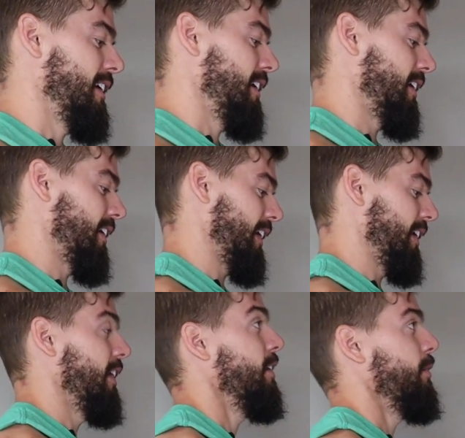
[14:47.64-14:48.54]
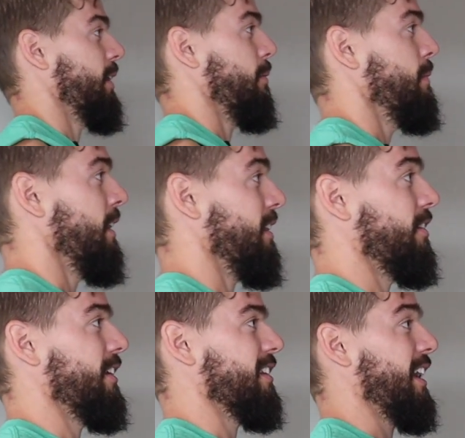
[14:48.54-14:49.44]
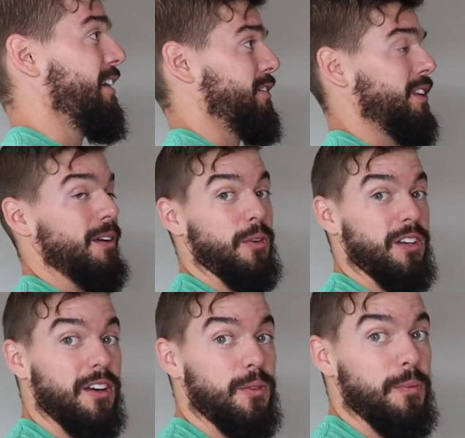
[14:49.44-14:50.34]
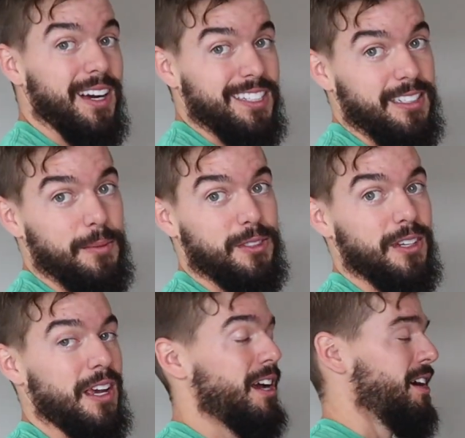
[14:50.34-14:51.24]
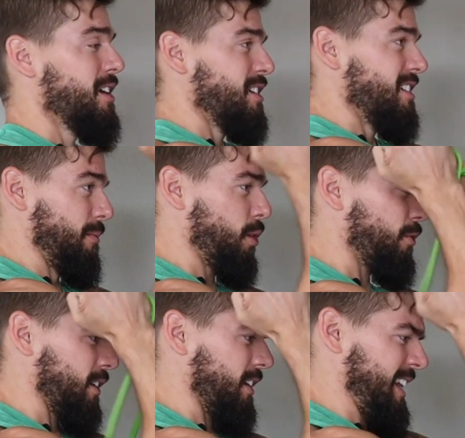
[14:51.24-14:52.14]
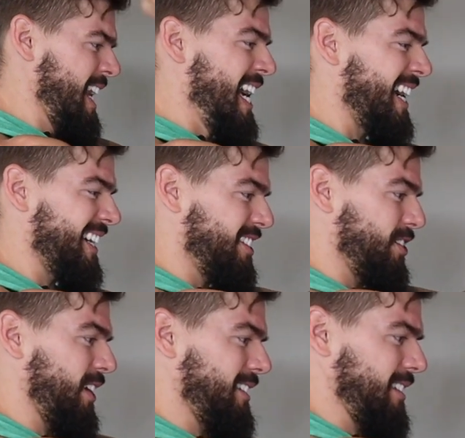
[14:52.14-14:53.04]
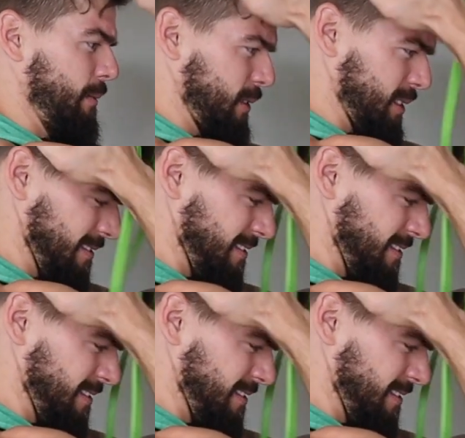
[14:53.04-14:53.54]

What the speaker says: All right, we got 1:30 left, and then we're done with biceps. And moving on to triceps.